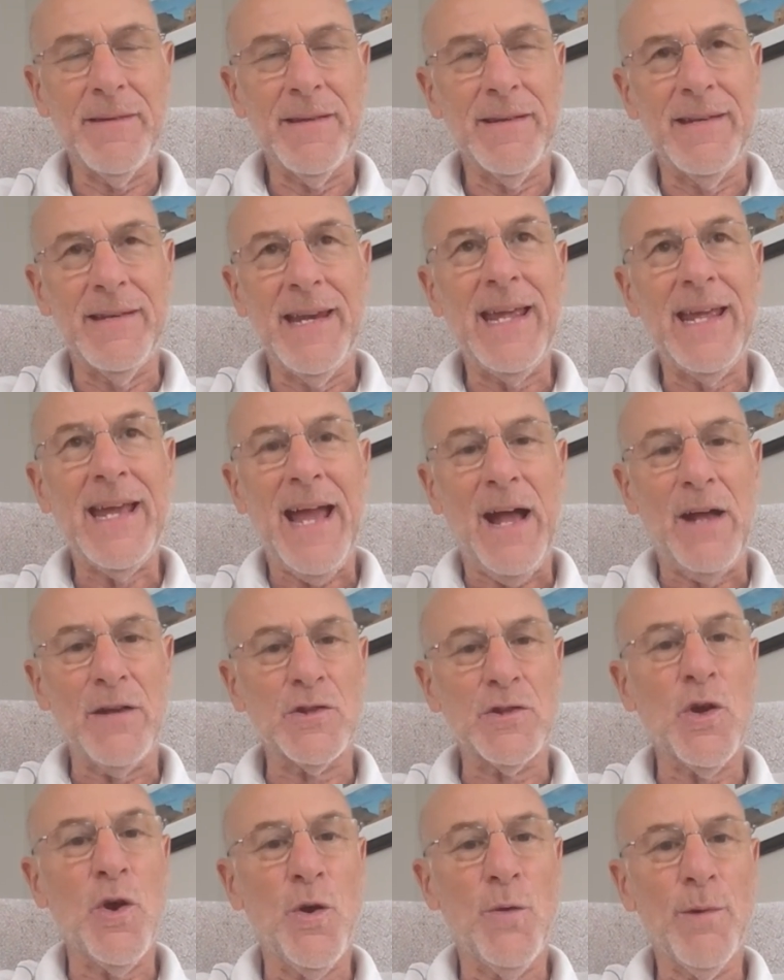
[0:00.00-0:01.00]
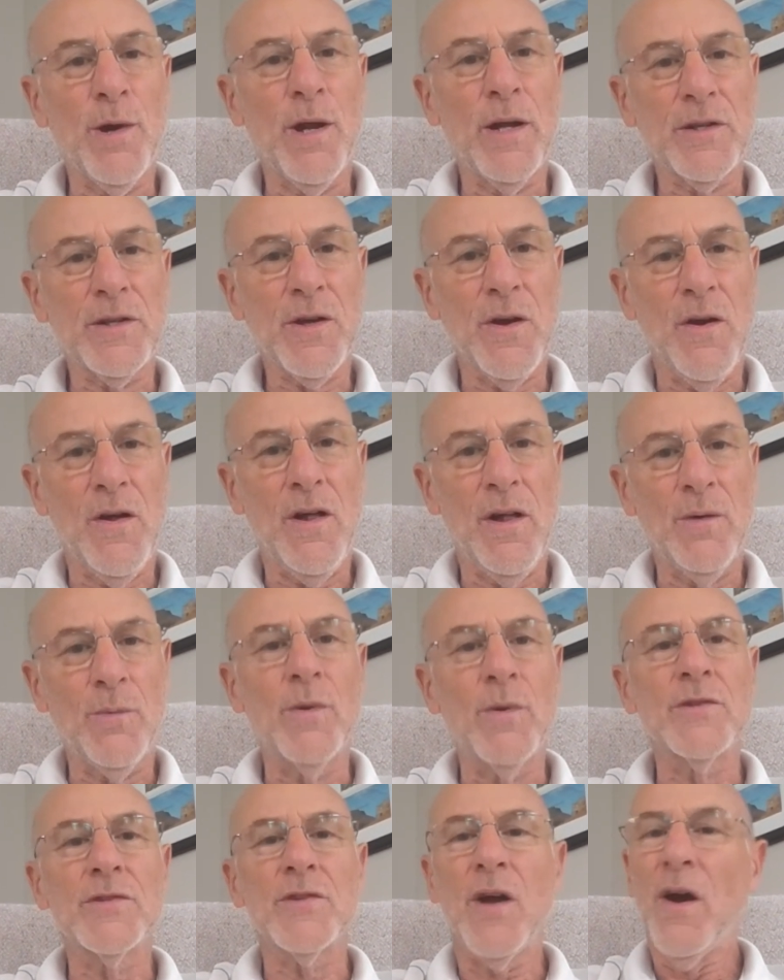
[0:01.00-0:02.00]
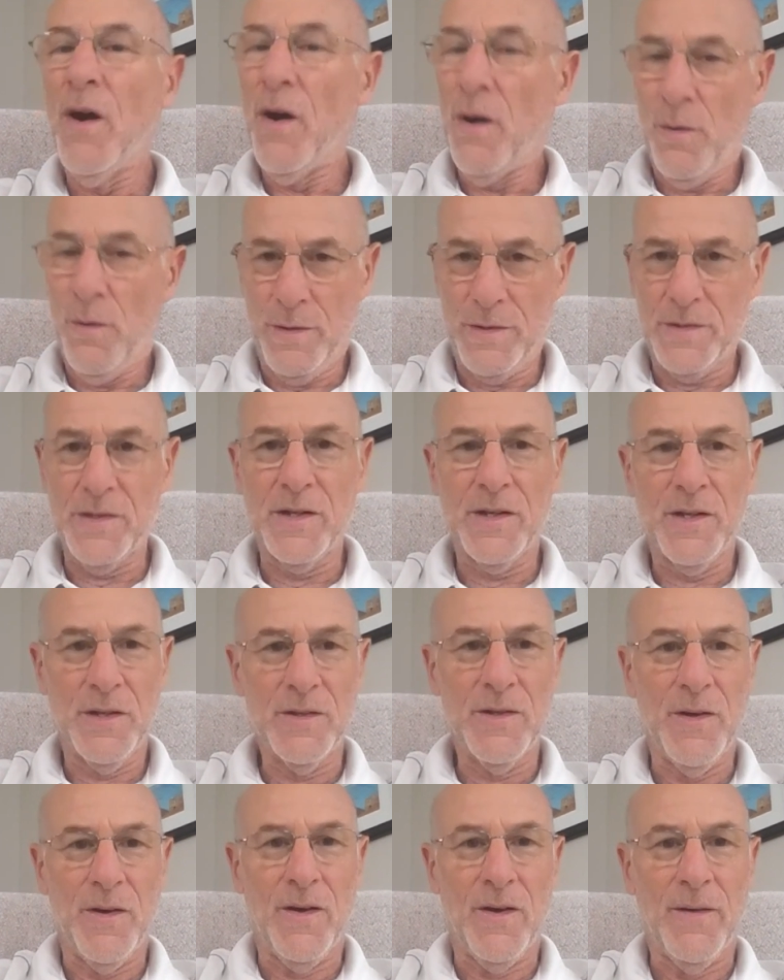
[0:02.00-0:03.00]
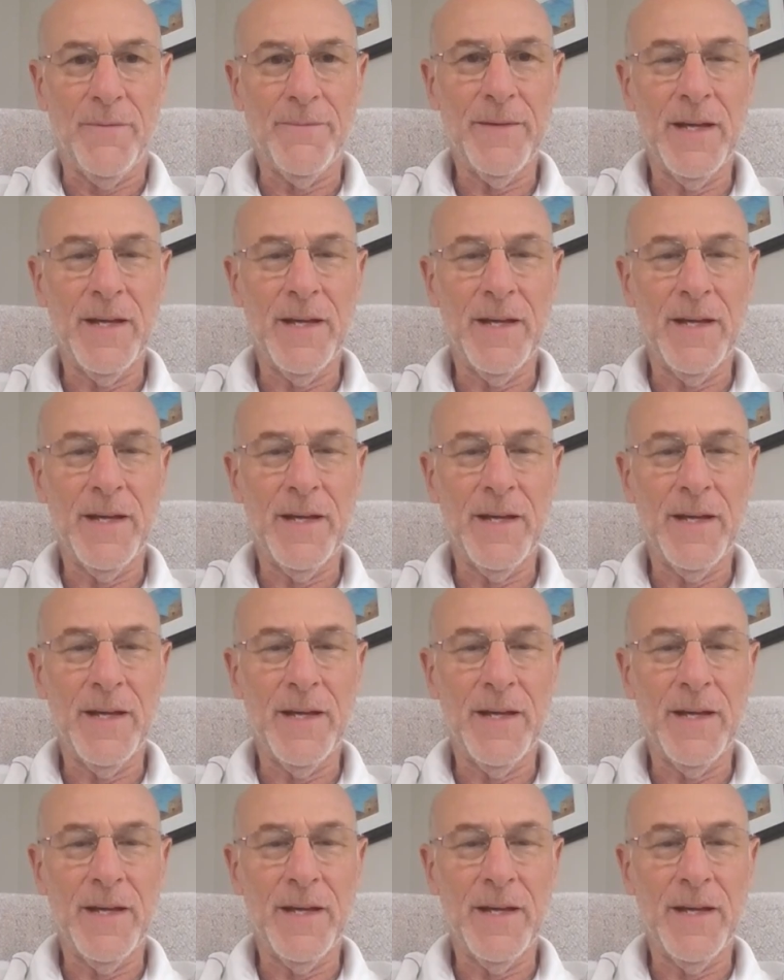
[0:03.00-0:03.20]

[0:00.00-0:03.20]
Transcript: knee-house home run call was always a good call.